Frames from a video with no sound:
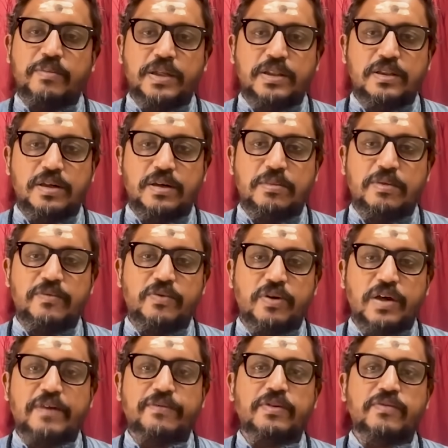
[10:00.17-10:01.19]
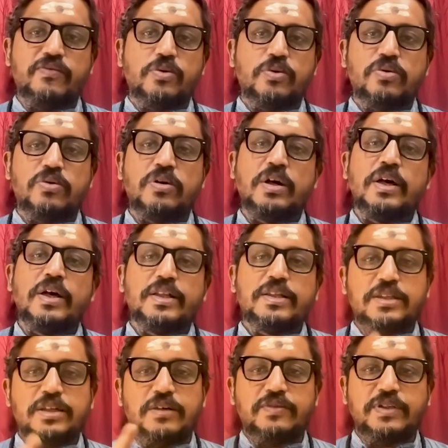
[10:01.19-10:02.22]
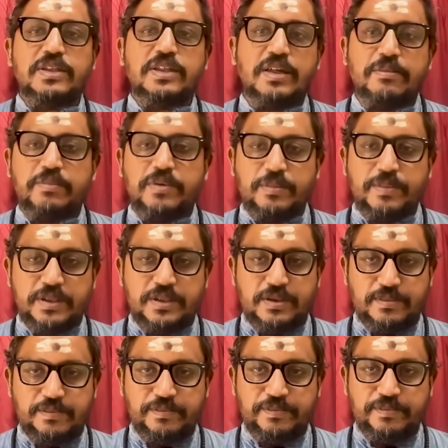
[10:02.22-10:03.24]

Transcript: mantram, if you have the photo, it serves the same purpose.